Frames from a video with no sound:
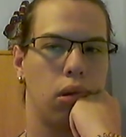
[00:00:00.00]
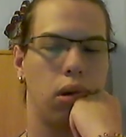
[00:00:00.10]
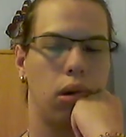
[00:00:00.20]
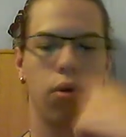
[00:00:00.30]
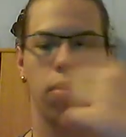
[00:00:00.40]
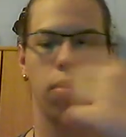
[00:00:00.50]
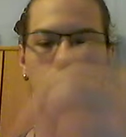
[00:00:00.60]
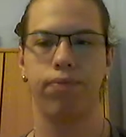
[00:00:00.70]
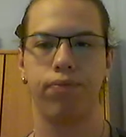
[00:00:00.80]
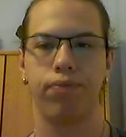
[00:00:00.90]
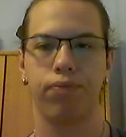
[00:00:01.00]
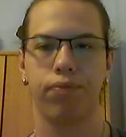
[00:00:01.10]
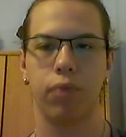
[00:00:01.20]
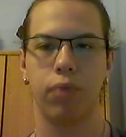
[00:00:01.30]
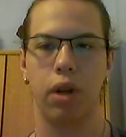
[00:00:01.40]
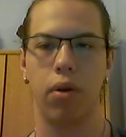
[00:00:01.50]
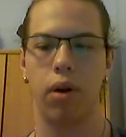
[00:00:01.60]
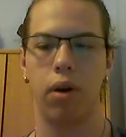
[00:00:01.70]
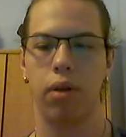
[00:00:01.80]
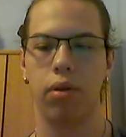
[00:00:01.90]
I don't know. You know
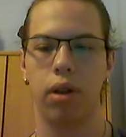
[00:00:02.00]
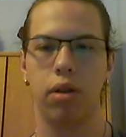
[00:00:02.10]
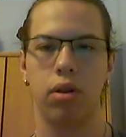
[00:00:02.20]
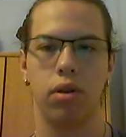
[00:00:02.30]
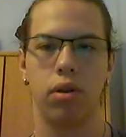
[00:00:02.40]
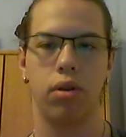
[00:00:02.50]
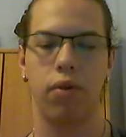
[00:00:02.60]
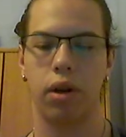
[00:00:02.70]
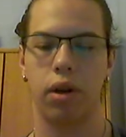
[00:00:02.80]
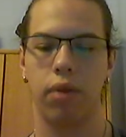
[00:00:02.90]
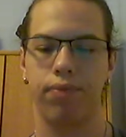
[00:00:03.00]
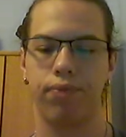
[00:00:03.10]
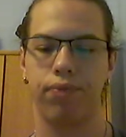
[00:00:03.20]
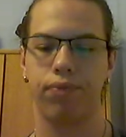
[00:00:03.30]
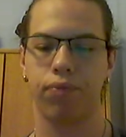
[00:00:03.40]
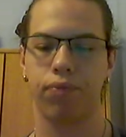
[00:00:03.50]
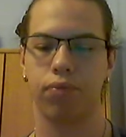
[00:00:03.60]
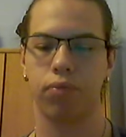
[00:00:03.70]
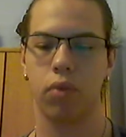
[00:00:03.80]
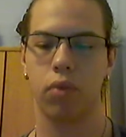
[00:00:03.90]
what? Let's just fucking
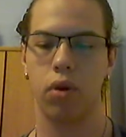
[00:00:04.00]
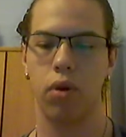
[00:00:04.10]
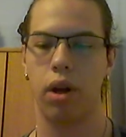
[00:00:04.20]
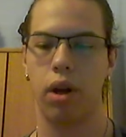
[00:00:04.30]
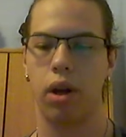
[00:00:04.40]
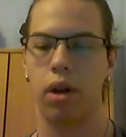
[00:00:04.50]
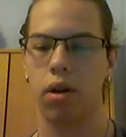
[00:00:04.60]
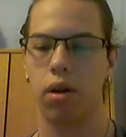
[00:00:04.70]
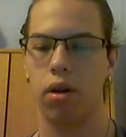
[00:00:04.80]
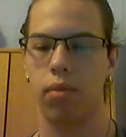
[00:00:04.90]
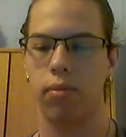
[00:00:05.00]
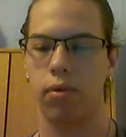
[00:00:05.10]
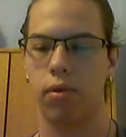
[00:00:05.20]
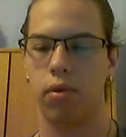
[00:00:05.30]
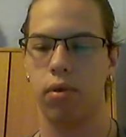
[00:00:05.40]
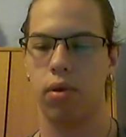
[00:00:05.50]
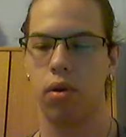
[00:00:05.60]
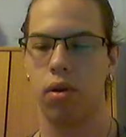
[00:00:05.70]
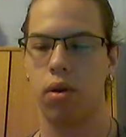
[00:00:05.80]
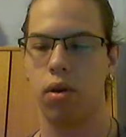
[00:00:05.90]
20 times
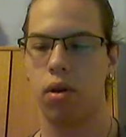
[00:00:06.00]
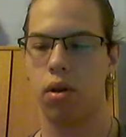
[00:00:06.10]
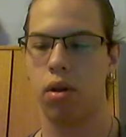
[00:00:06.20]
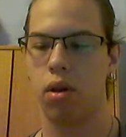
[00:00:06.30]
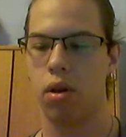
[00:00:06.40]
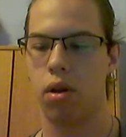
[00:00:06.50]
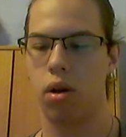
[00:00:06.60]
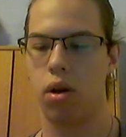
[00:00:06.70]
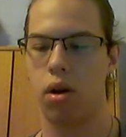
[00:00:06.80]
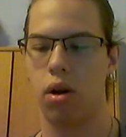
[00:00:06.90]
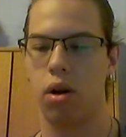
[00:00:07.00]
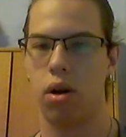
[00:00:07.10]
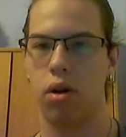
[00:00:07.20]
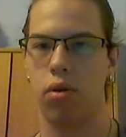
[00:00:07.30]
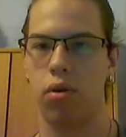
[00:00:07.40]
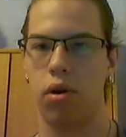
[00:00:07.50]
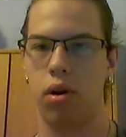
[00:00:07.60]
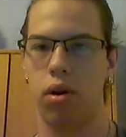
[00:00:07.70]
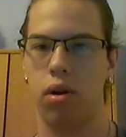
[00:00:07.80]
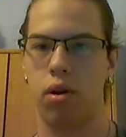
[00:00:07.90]

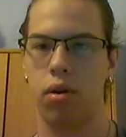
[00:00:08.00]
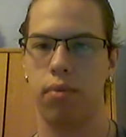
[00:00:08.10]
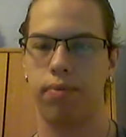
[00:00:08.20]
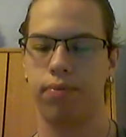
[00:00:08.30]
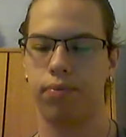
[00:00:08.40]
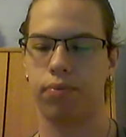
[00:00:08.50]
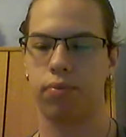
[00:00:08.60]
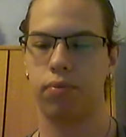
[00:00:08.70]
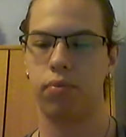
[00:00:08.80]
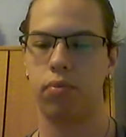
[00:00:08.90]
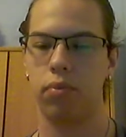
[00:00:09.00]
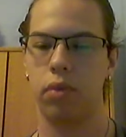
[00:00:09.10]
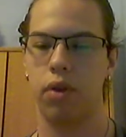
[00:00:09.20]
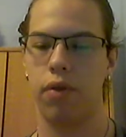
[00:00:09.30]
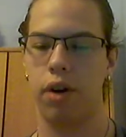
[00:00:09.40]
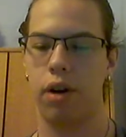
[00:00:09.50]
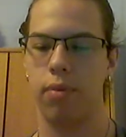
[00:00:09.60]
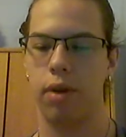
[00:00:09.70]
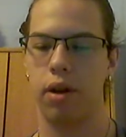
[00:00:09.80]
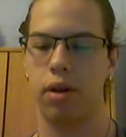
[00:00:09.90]
100 divided
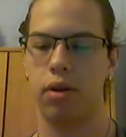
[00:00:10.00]
by